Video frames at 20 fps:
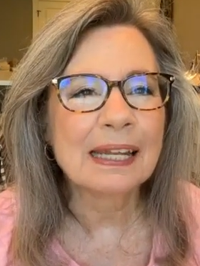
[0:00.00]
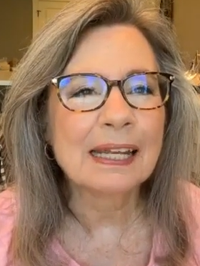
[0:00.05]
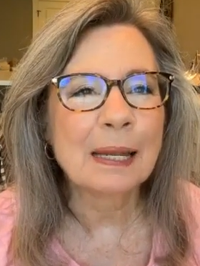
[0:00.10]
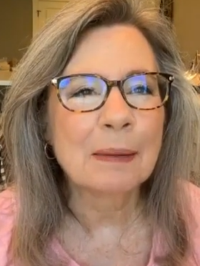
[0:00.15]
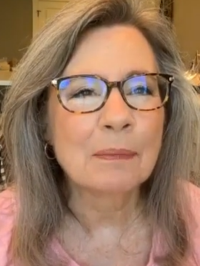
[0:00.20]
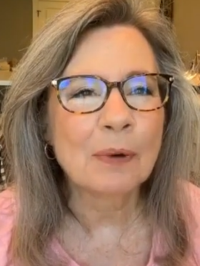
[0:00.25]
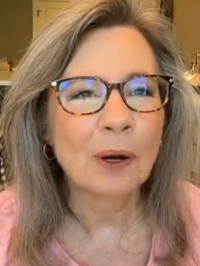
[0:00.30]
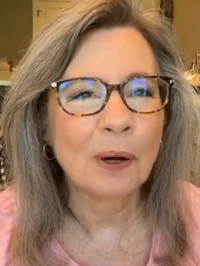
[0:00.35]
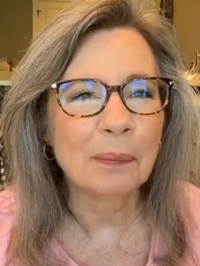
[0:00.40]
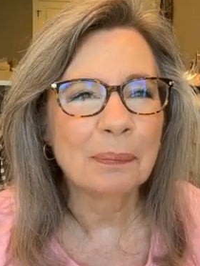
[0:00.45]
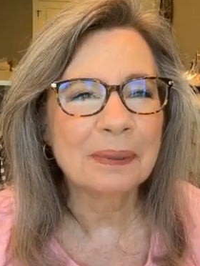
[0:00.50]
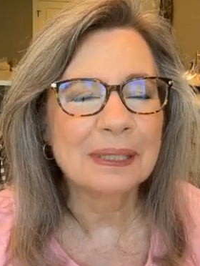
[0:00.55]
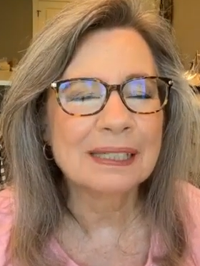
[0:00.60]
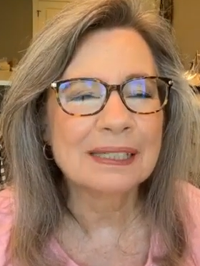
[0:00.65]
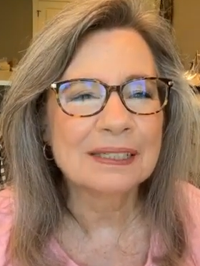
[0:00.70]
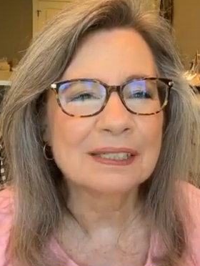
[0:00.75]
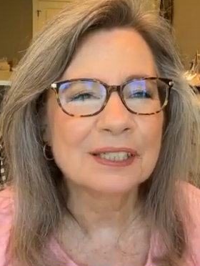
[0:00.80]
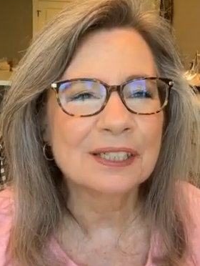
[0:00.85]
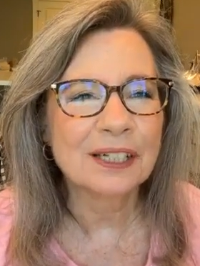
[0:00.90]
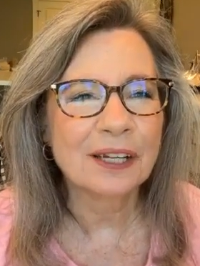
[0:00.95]
and I'm hoping
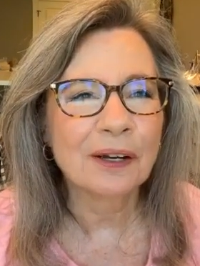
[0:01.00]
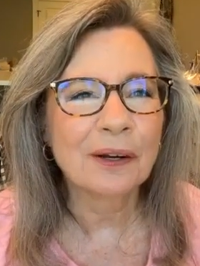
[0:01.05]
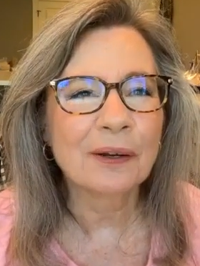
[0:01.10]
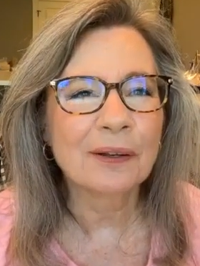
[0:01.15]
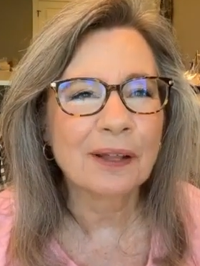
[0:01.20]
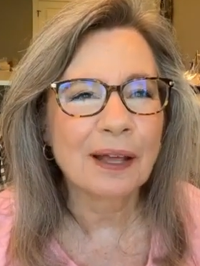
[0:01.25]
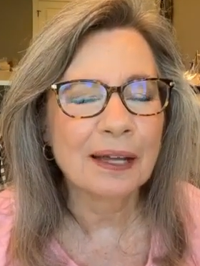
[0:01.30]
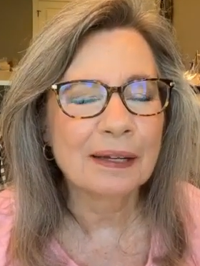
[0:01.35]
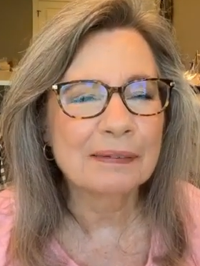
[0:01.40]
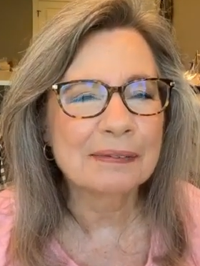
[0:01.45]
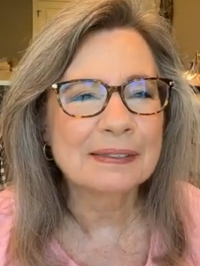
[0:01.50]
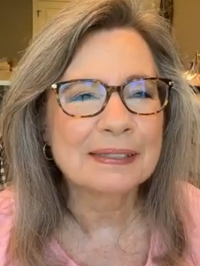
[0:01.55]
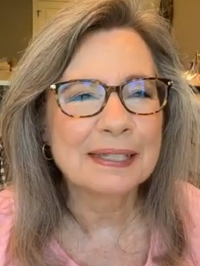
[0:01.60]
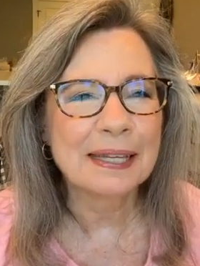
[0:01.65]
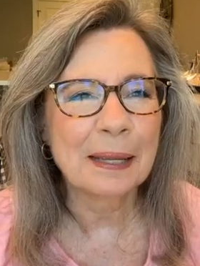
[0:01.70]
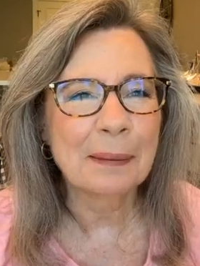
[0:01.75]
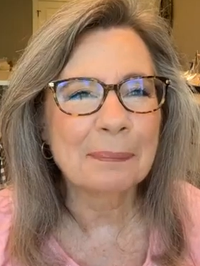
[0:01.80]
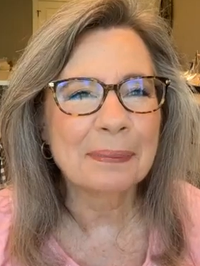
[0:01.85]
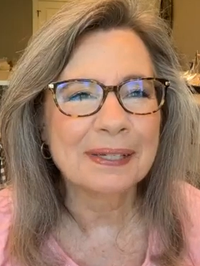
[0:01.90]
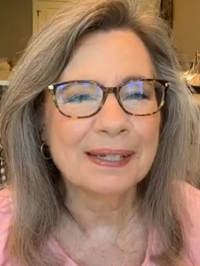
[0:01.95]
to share a lot of
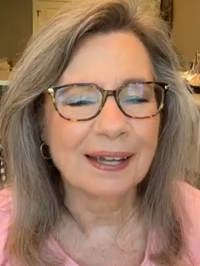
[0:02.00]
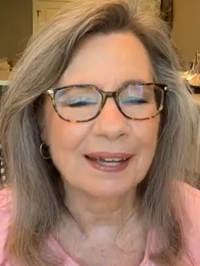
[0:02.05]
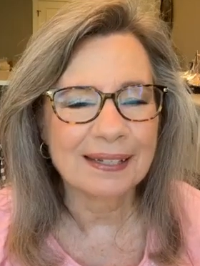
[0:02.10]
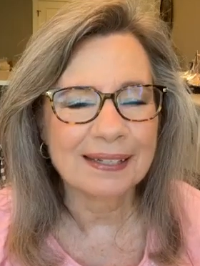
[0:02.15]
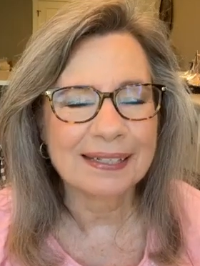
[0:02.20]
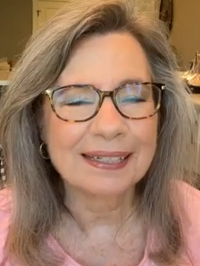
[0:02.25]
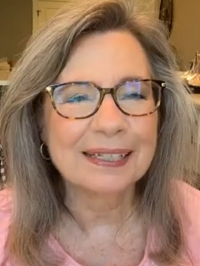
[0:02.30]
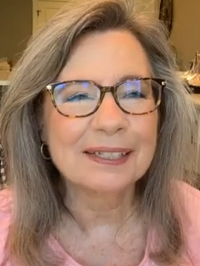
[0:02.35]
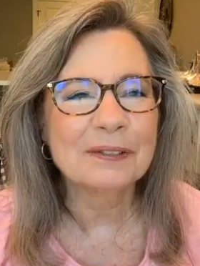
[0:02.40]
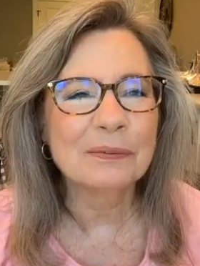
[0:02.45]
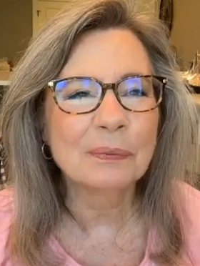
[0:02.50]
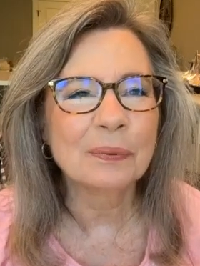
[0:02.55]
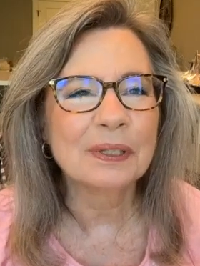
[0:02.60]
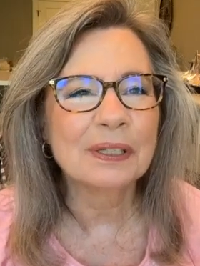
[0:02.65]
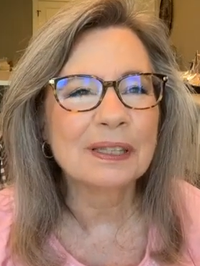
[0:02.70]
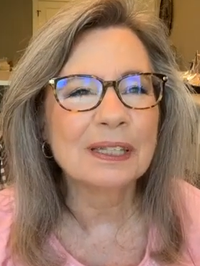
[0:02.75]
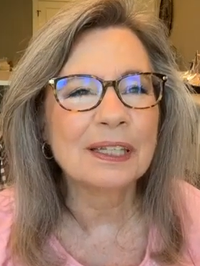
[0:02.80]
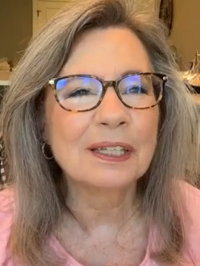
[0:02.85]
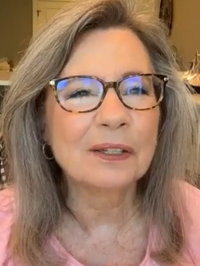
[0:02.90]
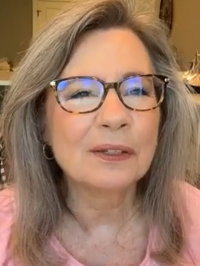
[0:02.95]
stamping ideas
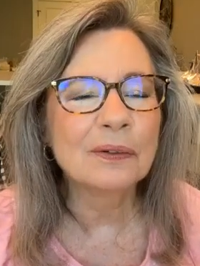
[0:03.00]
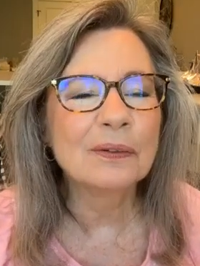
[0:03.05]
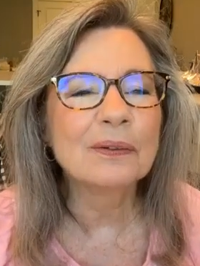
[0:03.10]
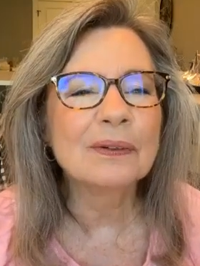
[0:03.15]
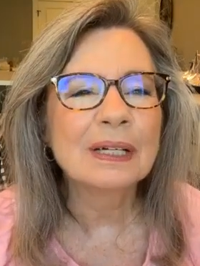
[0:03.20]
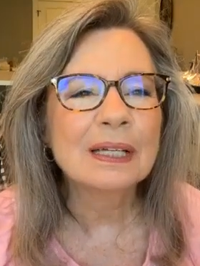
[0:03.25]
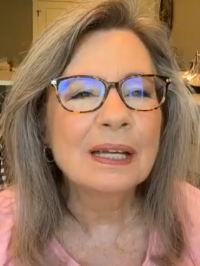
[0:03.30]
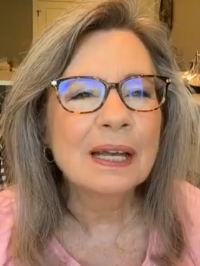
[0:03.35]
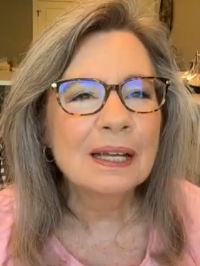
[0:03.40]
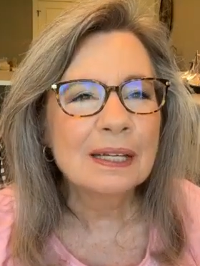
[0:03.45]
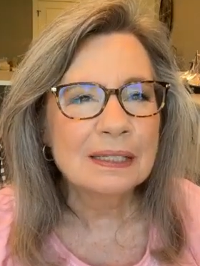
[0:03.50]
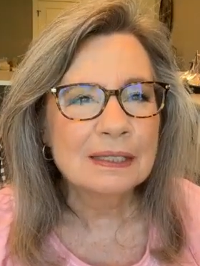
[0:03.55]
with you